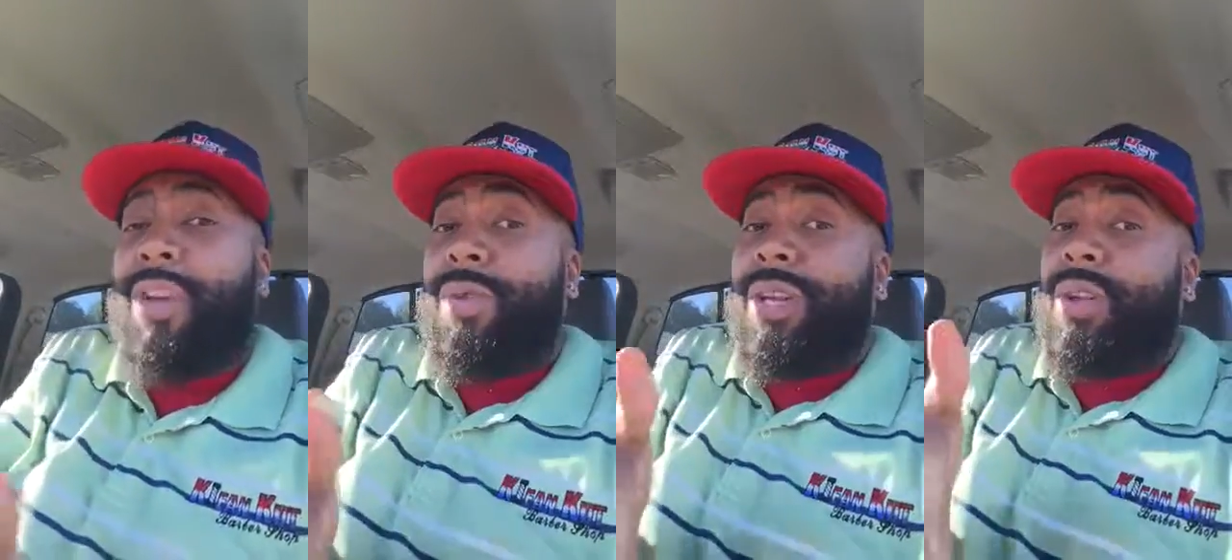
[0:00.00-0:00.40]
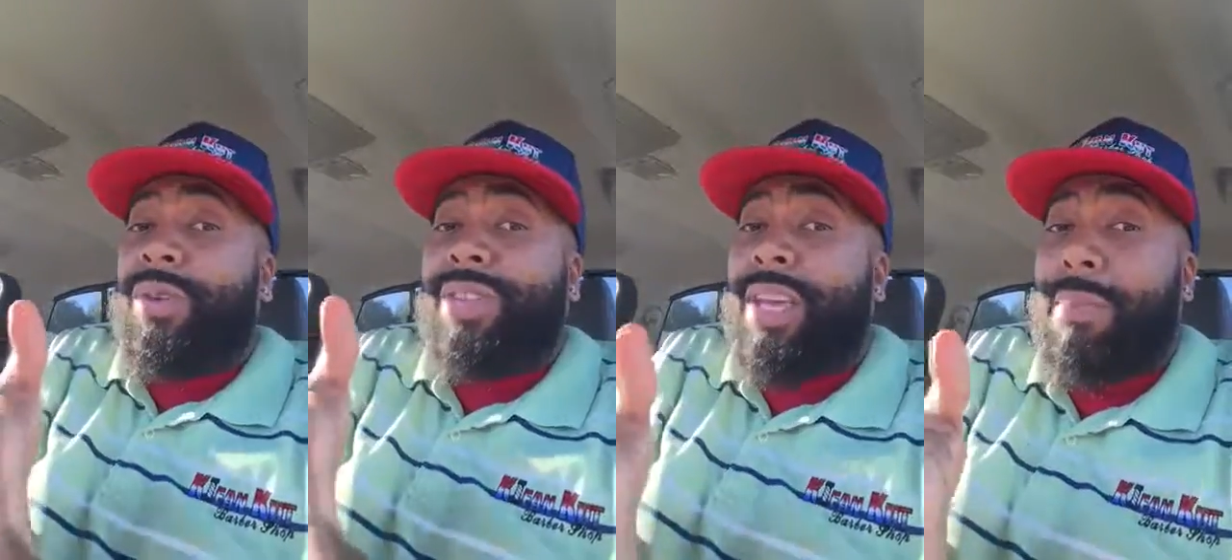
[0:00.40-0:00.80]
You want to
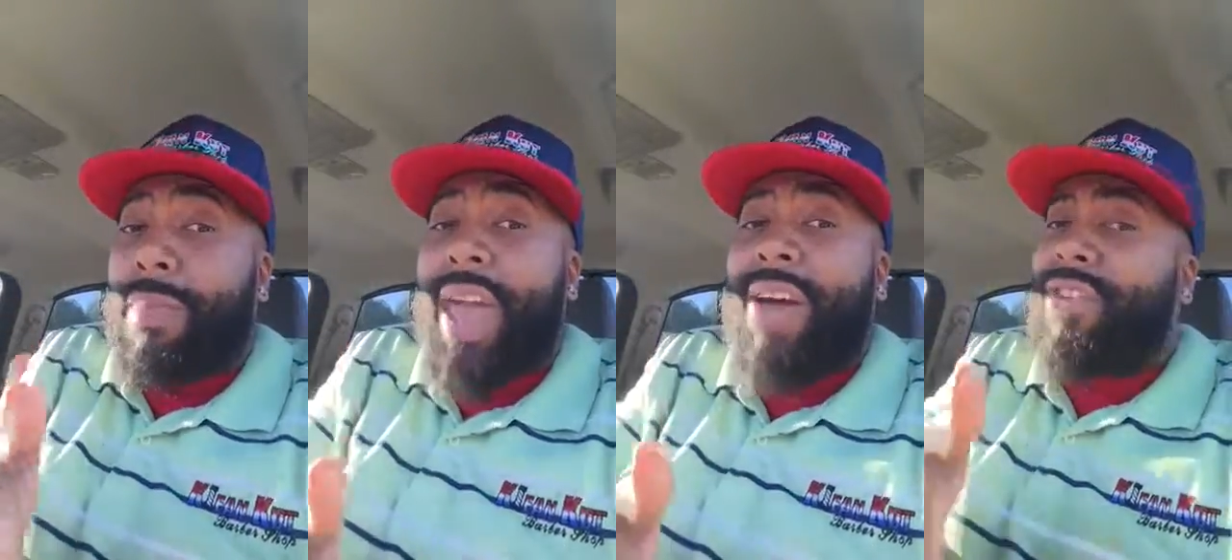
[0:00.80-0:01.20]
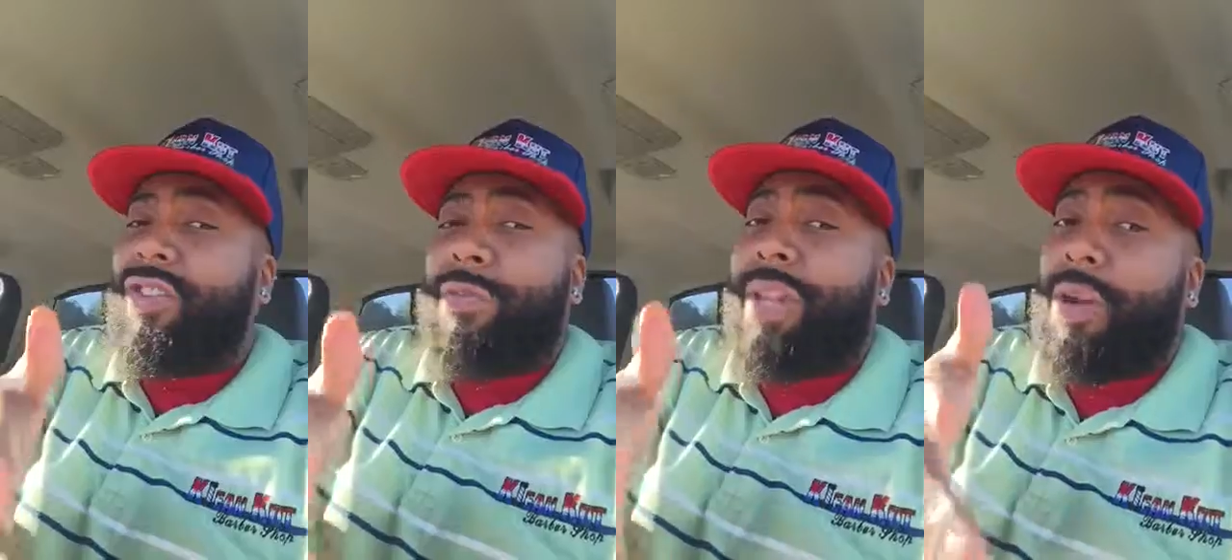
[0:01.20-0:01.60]
go take a bath
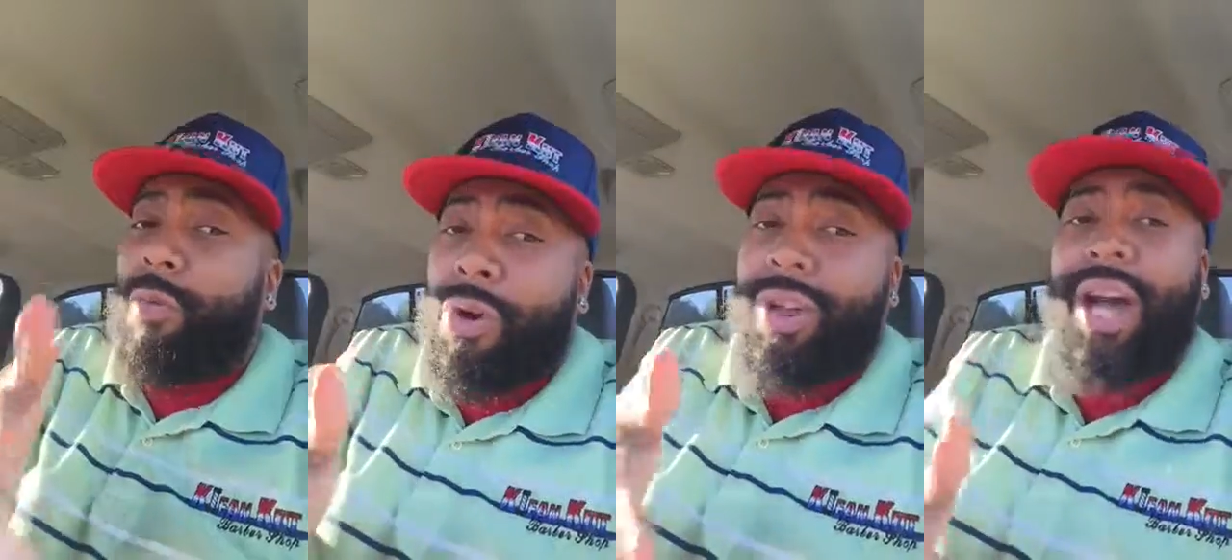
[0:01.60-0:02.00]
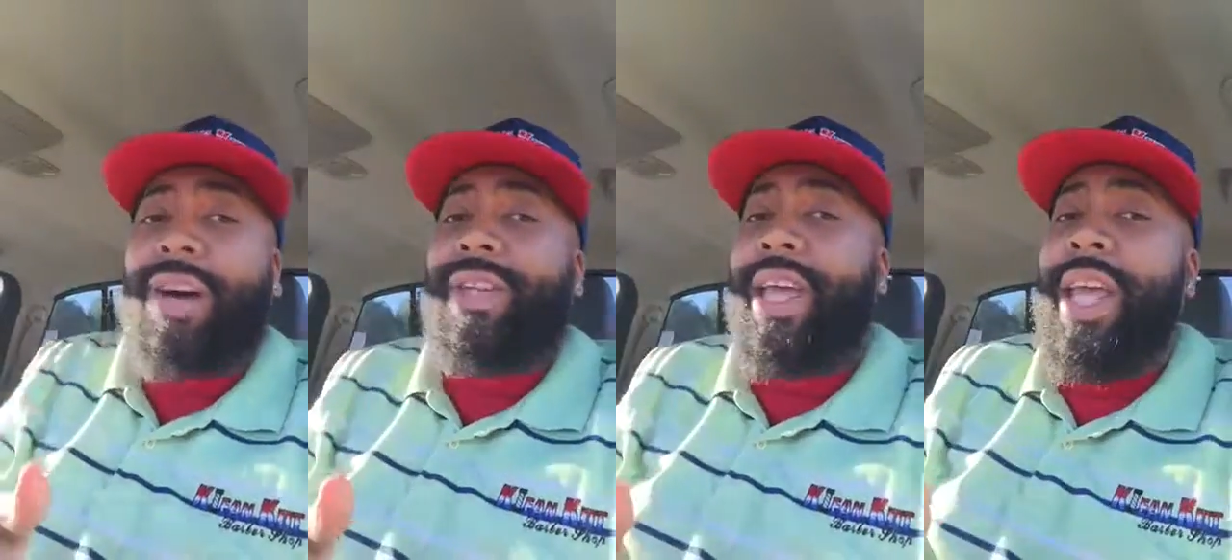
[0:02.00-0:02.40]
because you've been at work
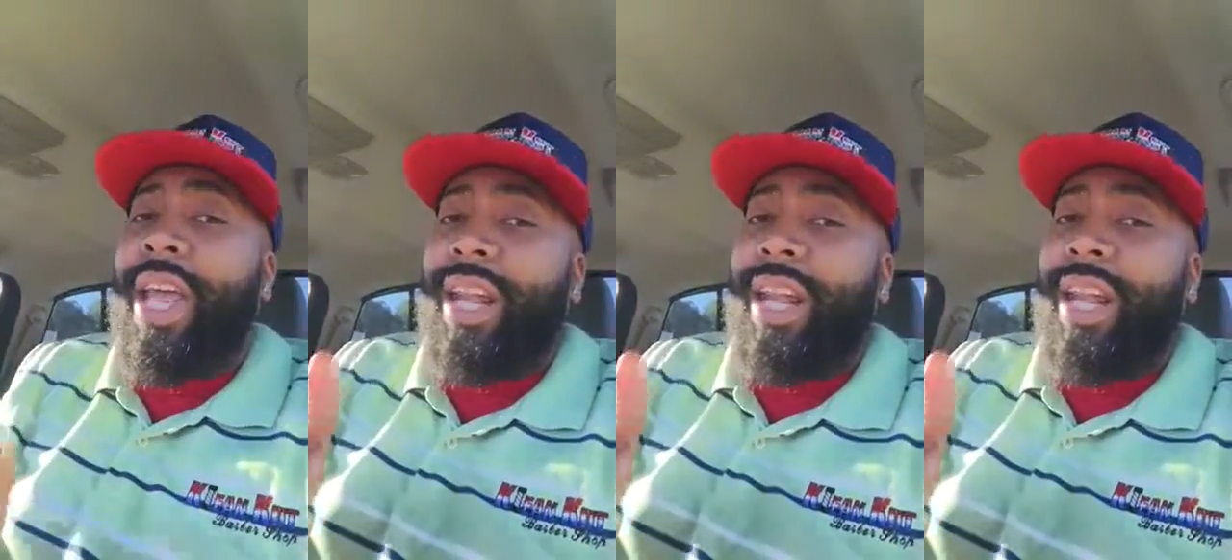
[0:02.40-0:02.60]
all day.